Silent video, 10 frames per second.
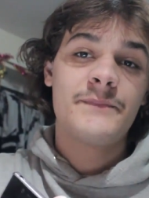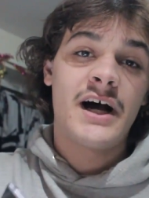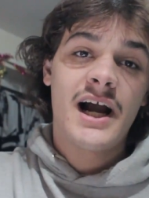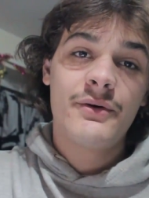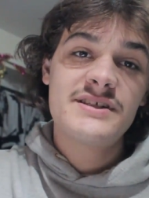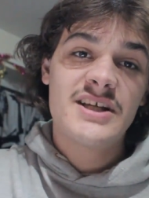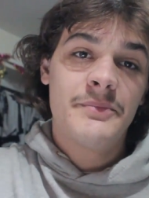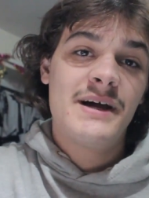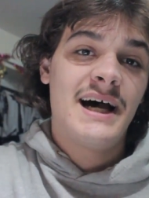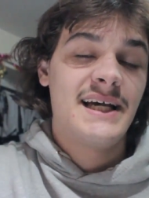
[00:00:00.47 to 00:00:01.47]
Alright, what's
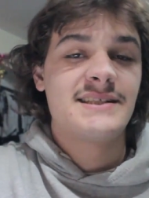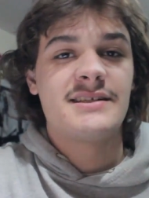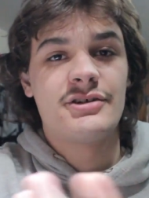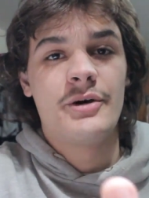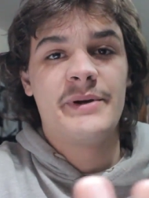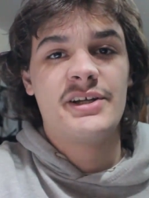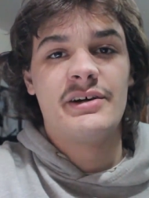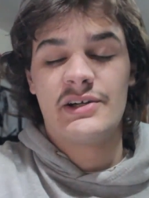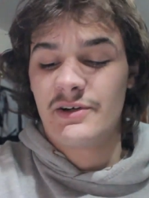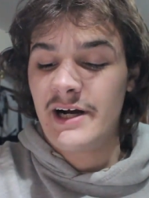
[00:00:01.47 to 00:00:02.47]
up guys? Hope you're
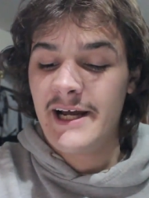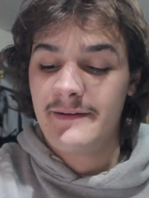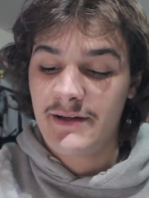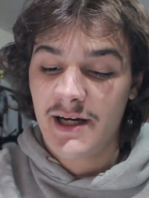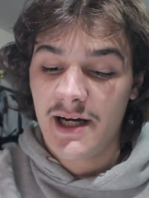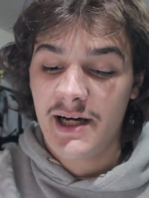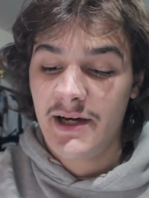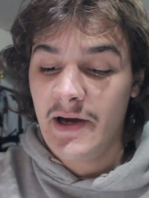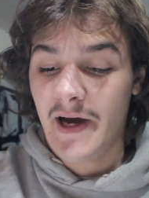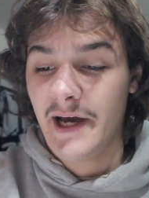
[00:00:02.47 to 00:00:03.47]
doing alright.
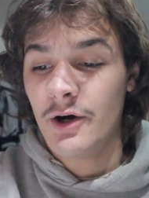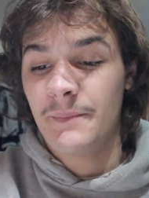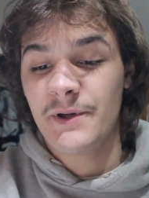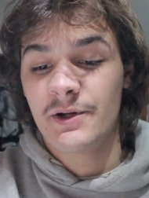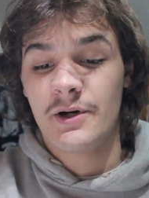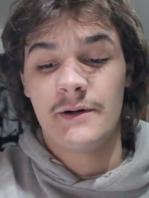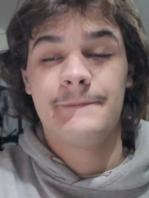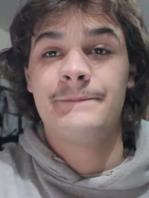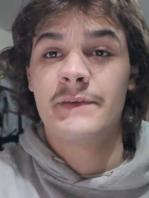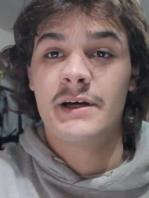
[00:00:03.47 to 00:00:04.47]
Uh, I hope you're not
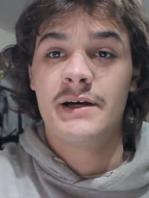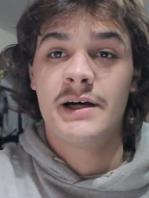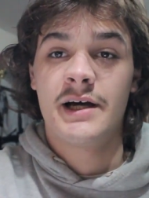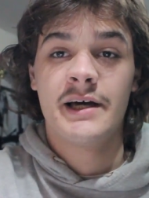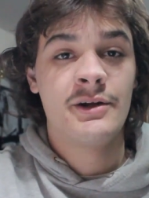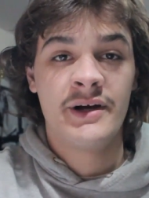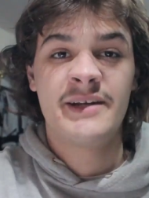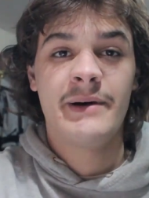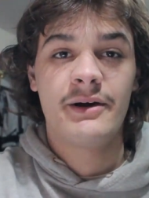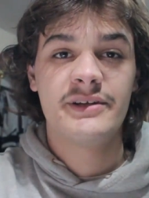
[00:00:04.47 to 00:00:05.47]
uh,
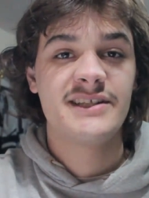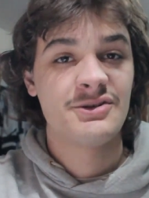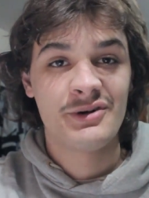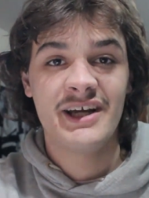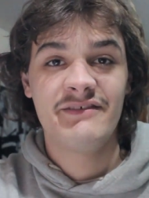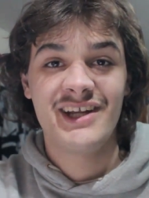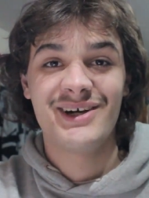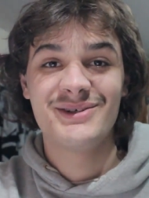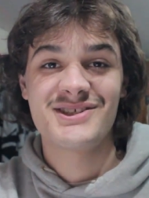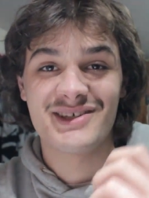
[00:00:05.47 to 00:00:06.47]
annoyed by all these talking
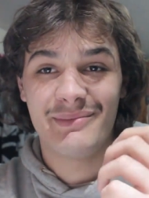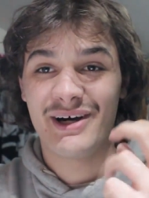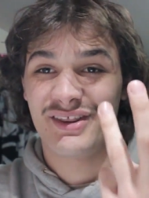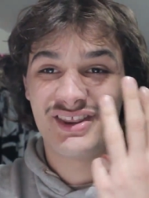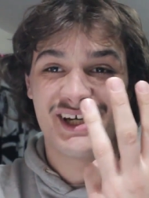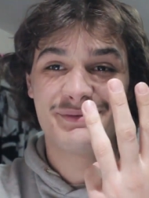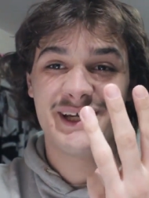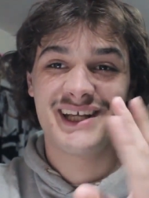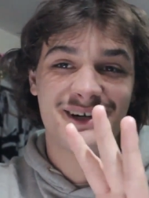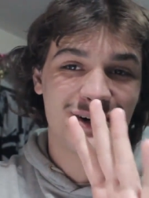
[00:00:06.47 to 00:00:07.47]
videos about third
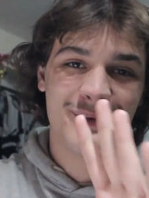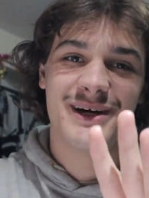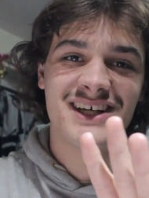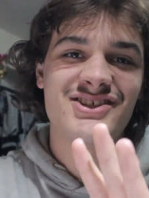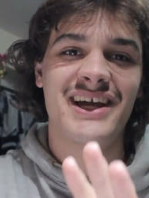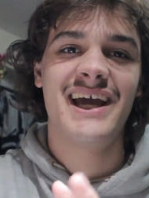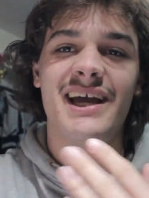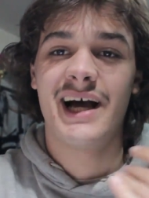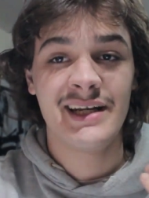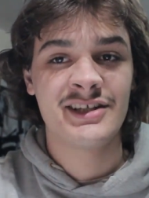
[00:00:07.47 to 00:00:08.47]
week in a row, but it's
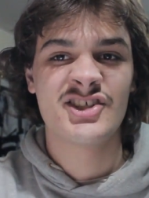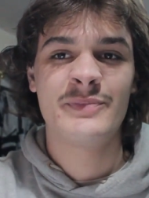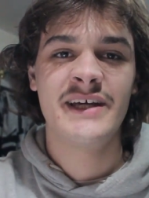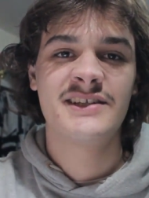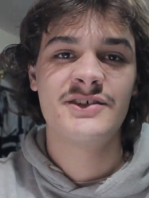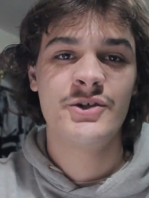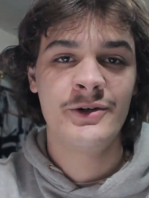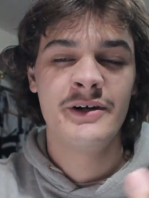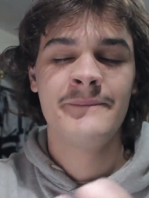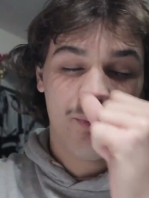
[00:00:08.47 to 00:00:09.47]
okay, I need to speak to
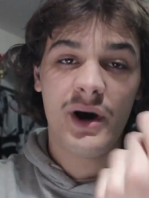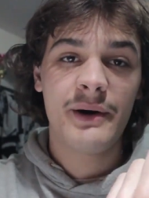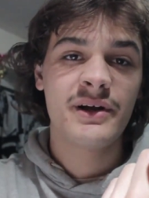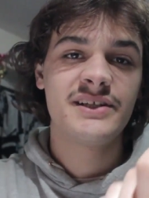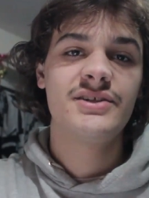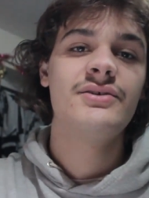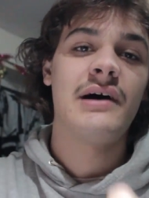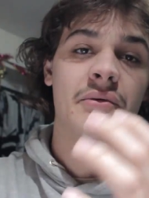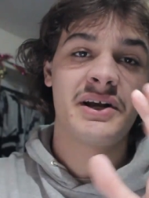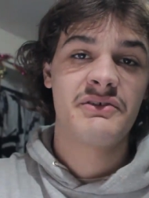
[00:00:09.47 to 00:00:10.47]
you. What I want to do,
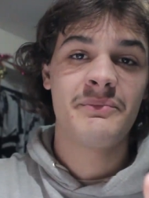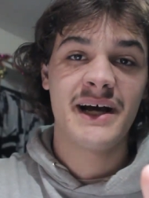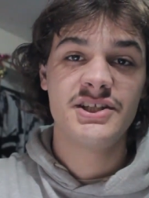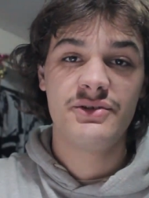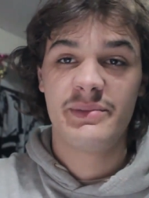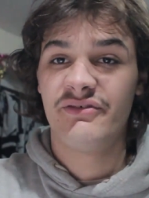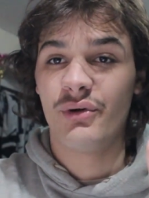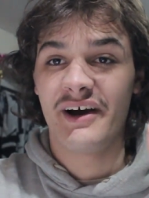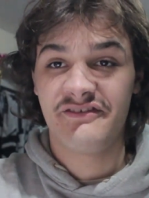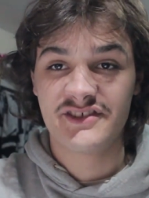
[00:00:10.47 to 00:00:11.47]
I want to remind you
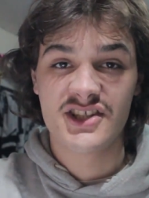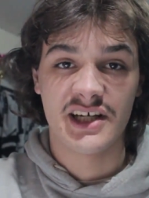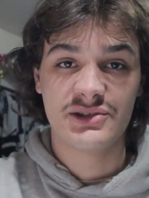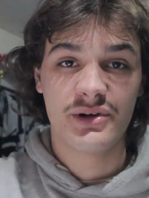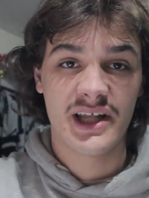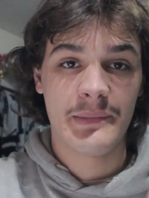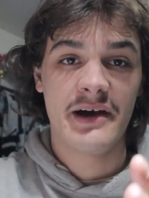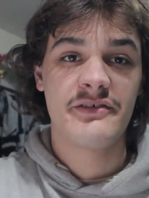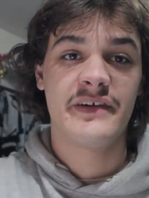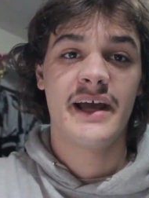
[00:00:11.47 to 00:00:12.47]
before I start talking about
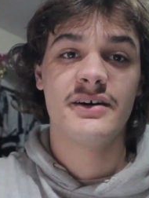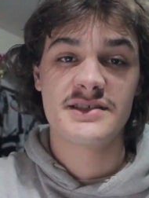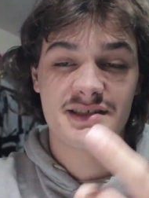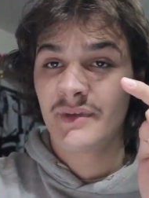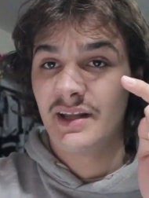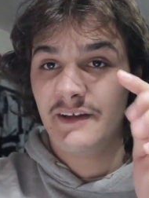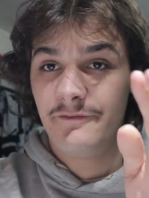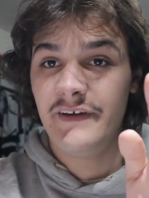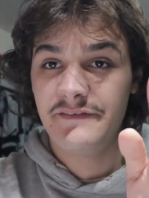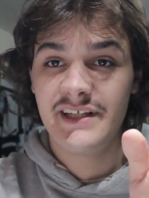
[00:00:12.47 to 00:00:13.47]
everything else, the
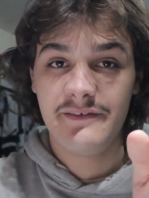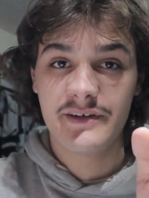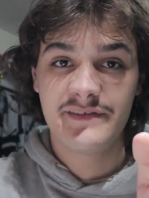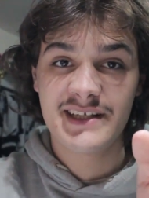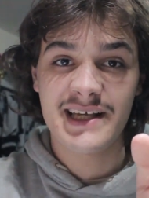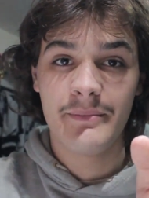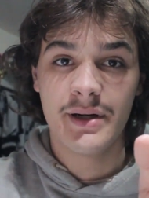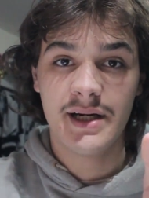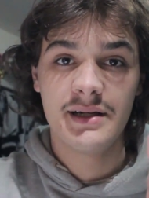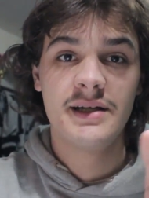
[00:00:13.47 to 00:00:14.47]
15th of
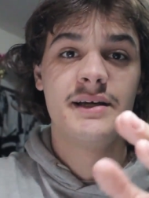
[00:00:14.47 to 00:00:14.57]
December